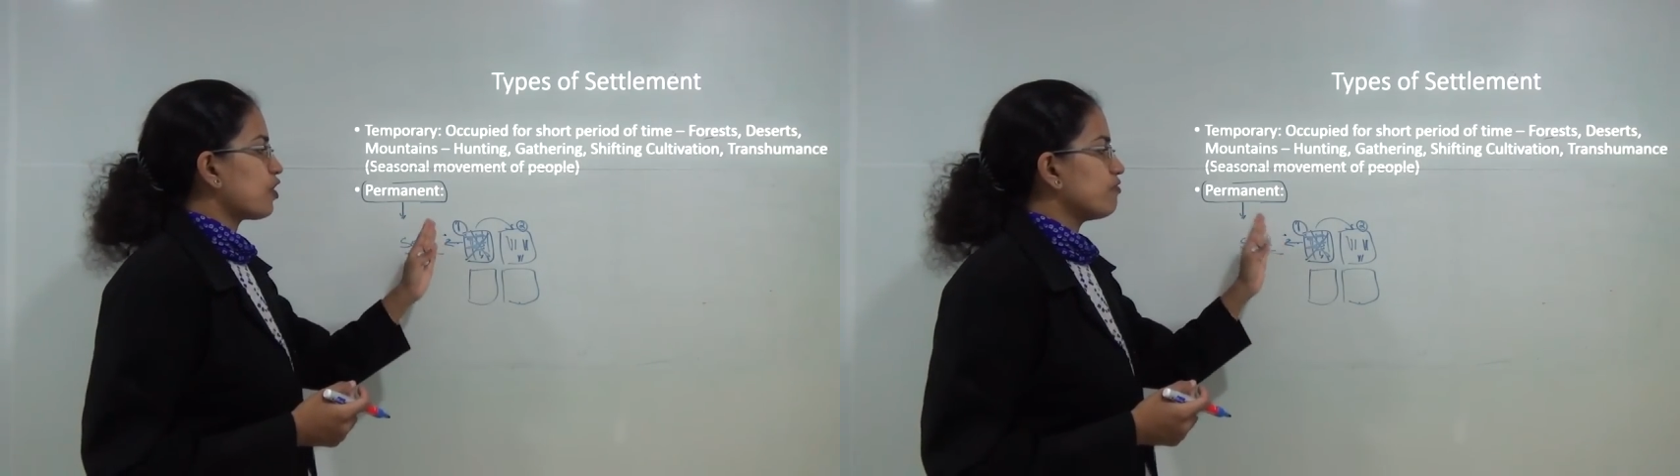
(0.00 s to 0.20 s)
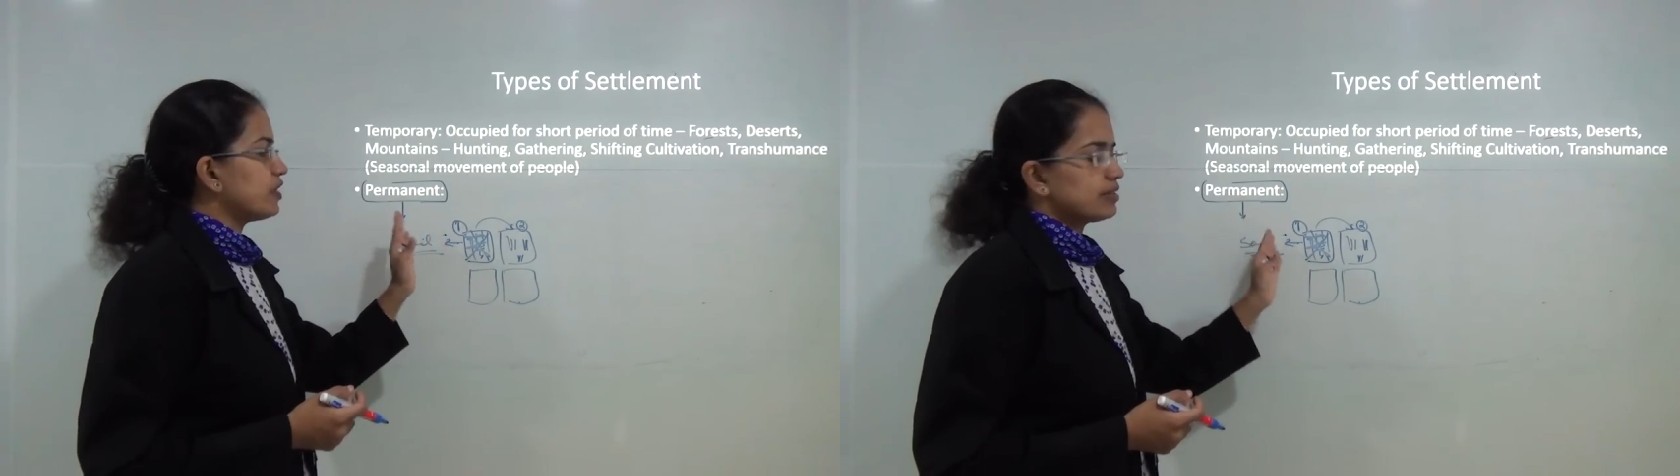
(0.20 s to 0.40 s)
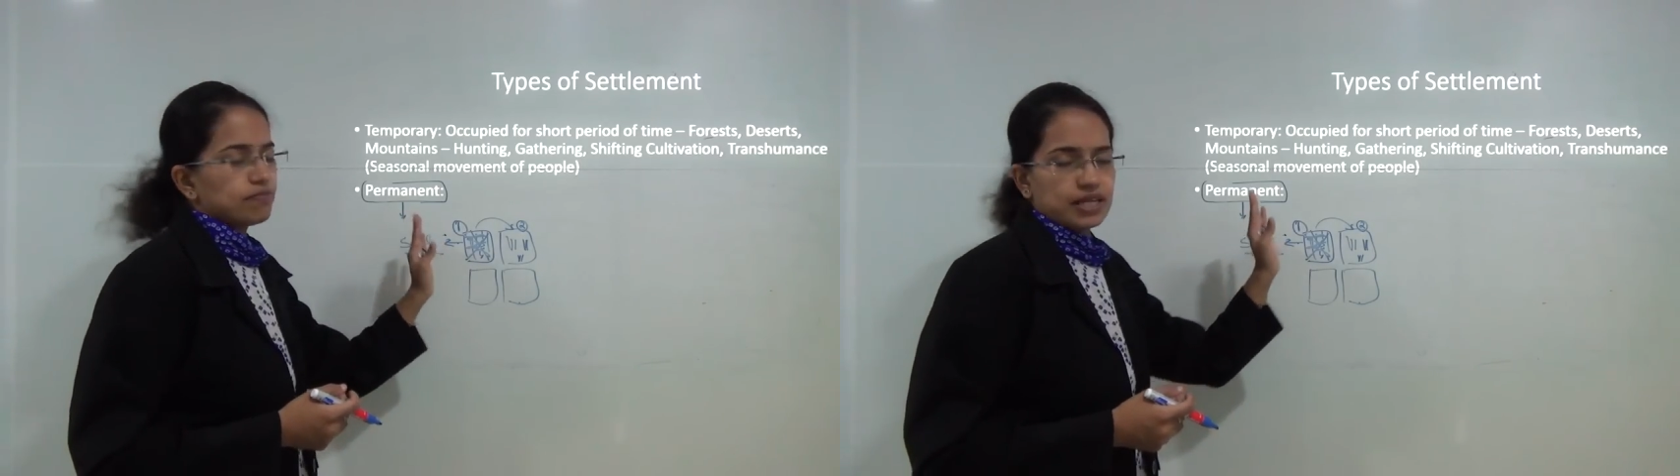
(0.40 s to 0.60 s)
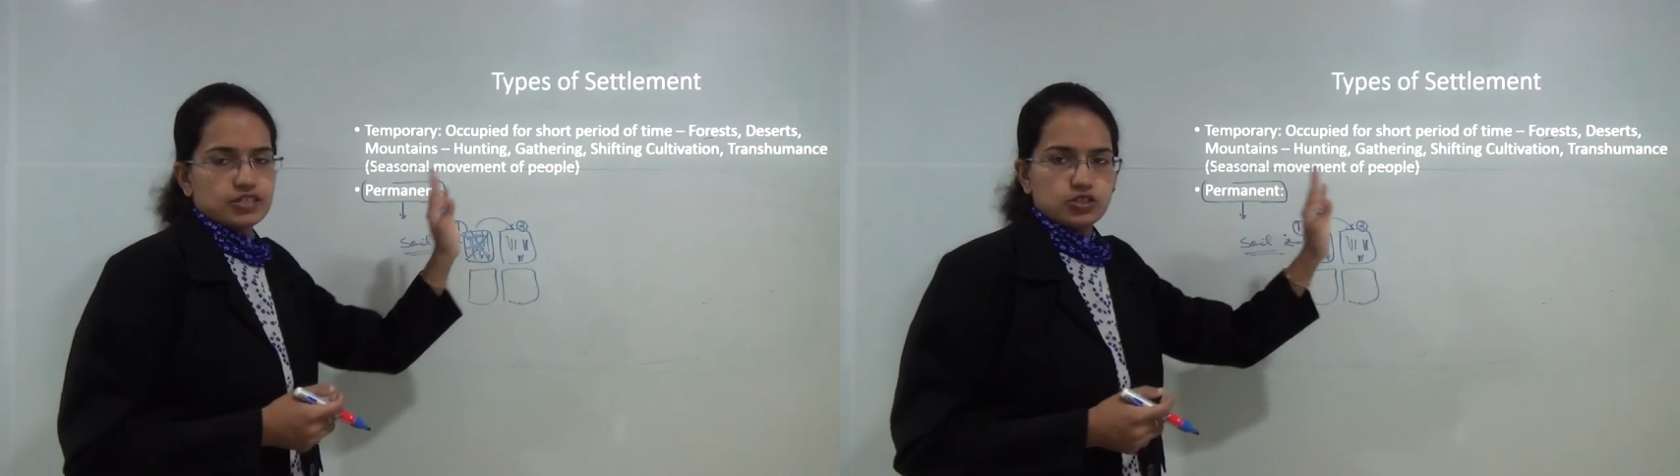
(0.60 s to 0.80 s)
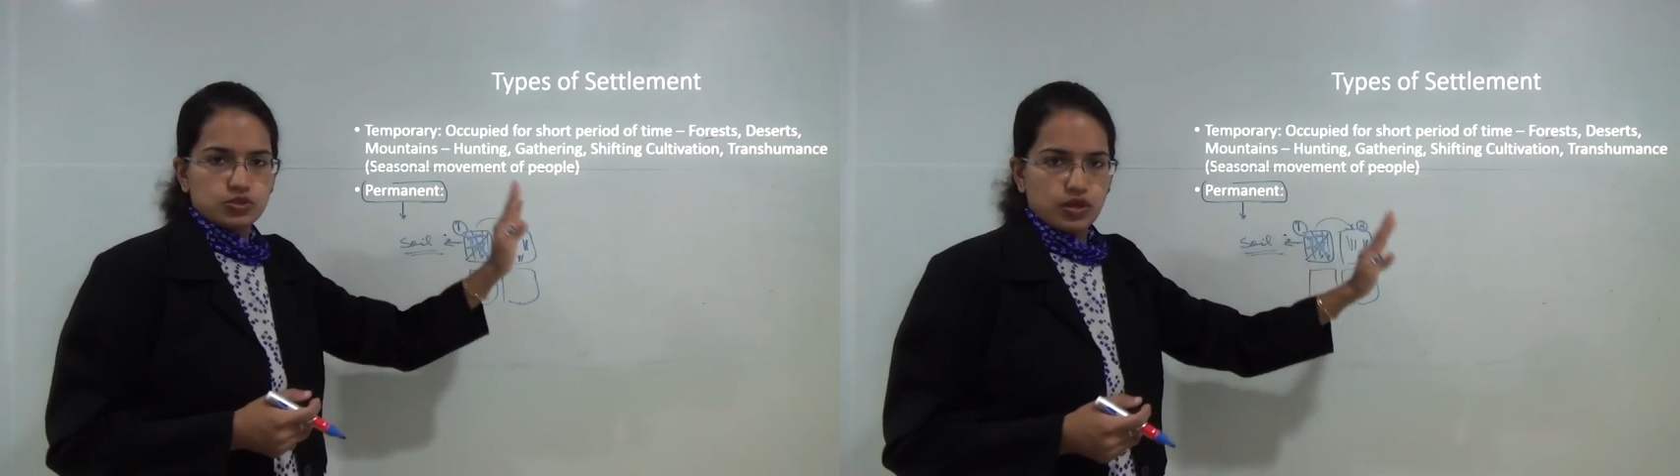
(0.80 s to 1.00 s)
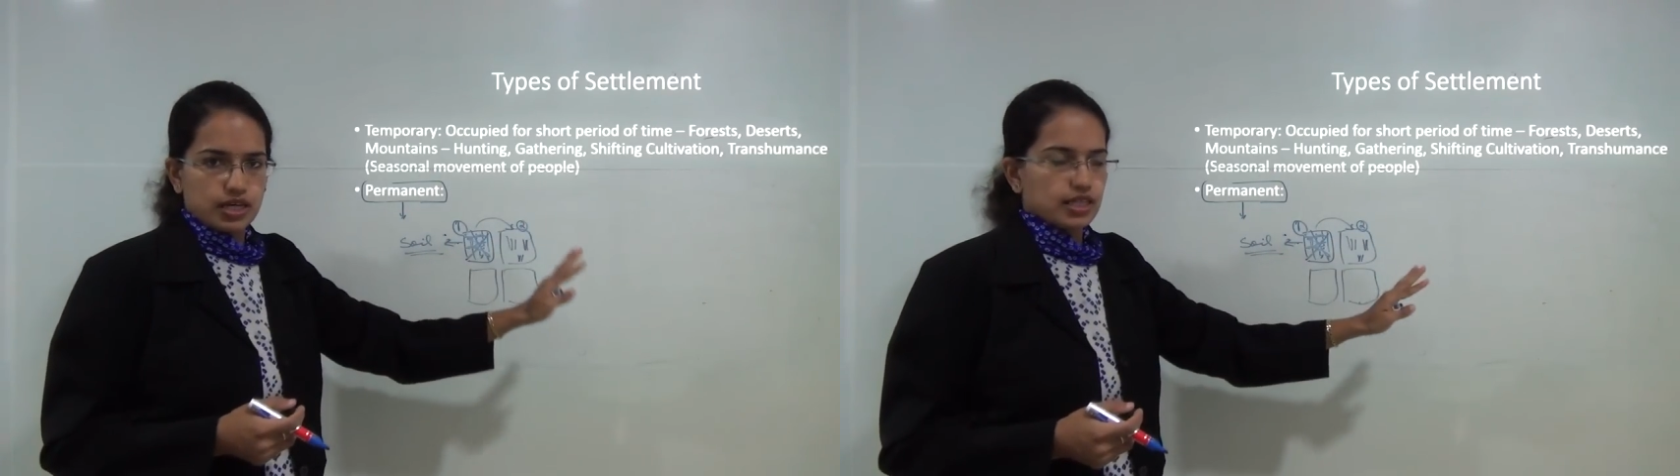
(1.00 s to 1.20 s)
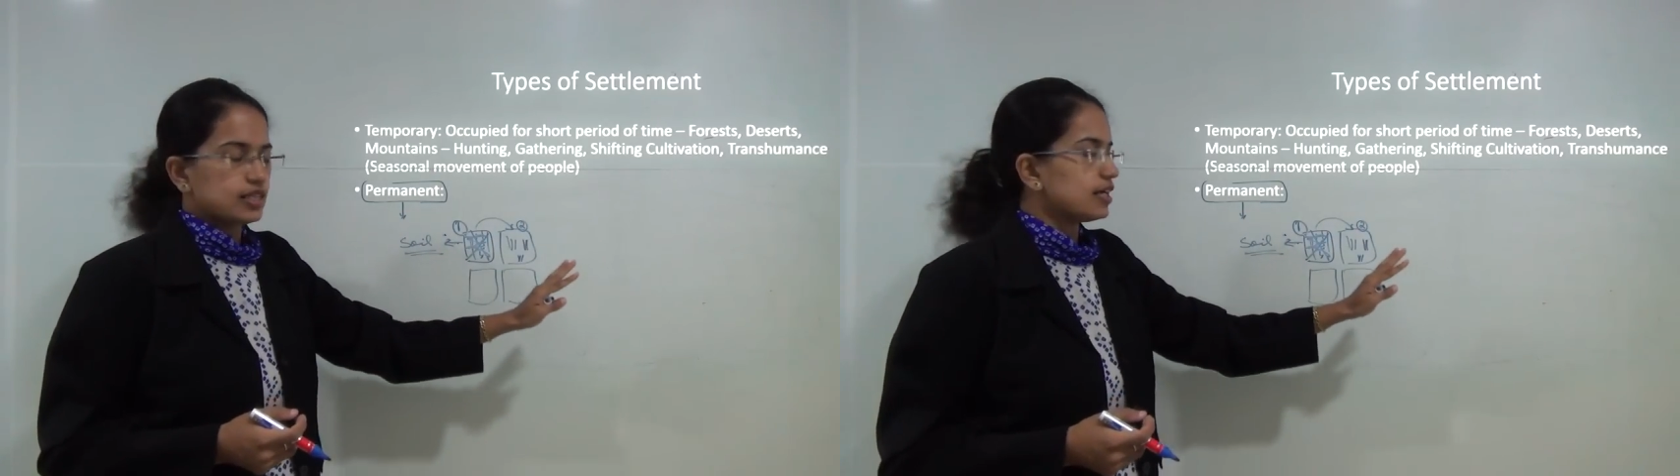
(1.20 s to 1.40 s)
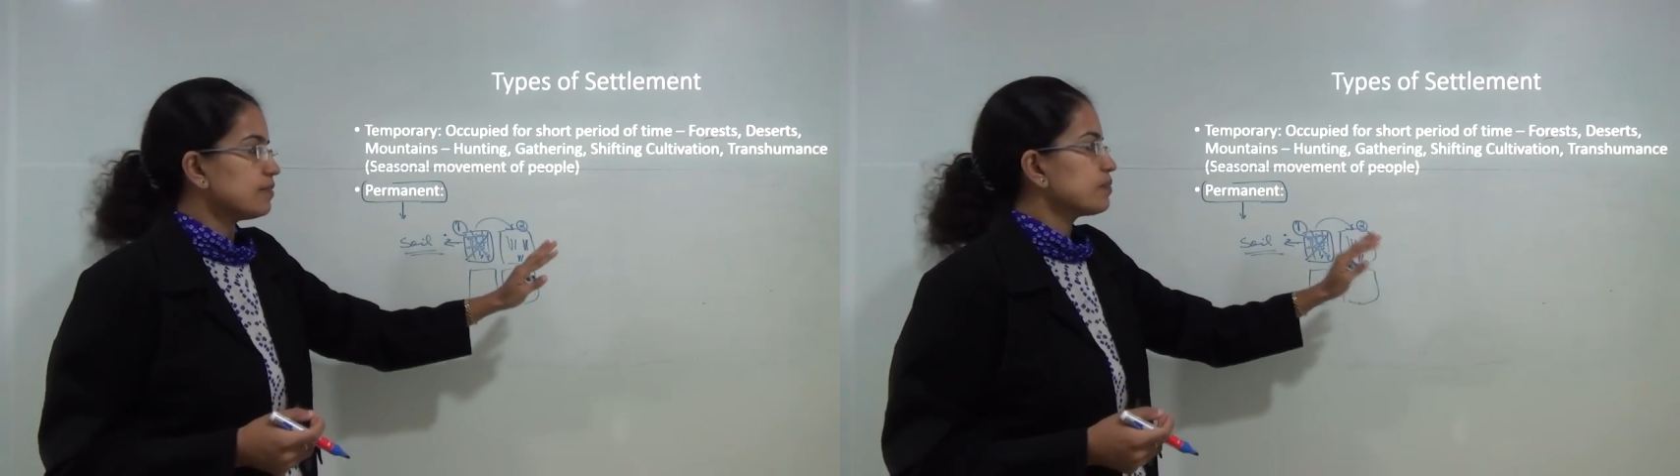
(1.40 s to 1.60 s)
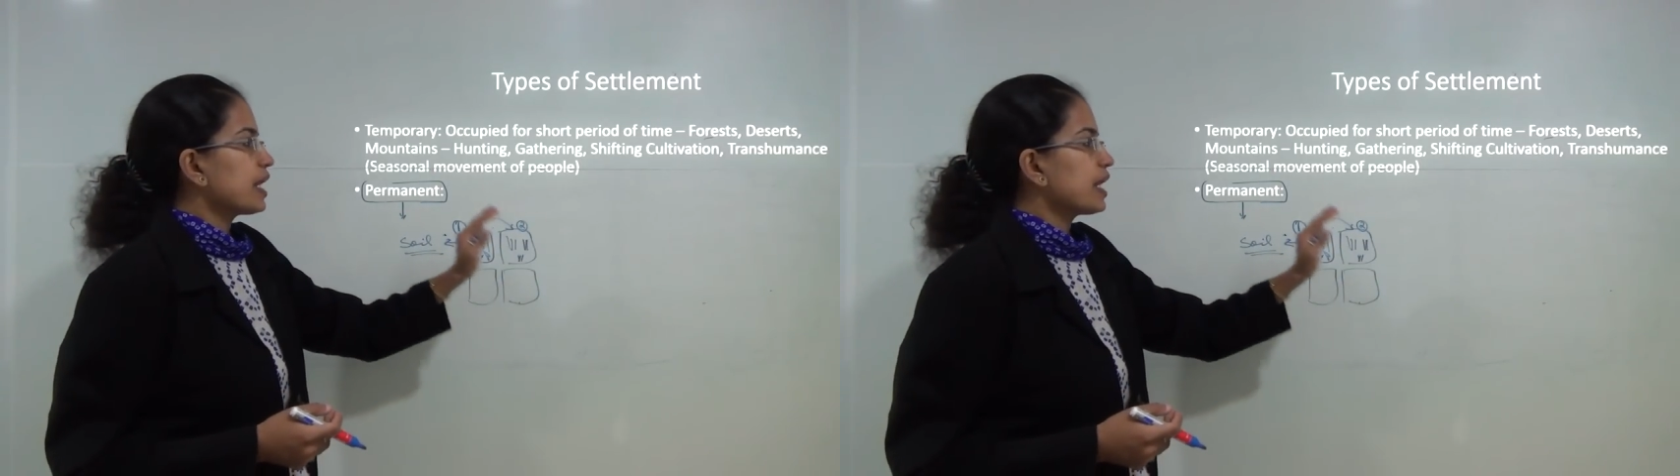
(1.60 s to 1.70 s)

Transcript: from one place to another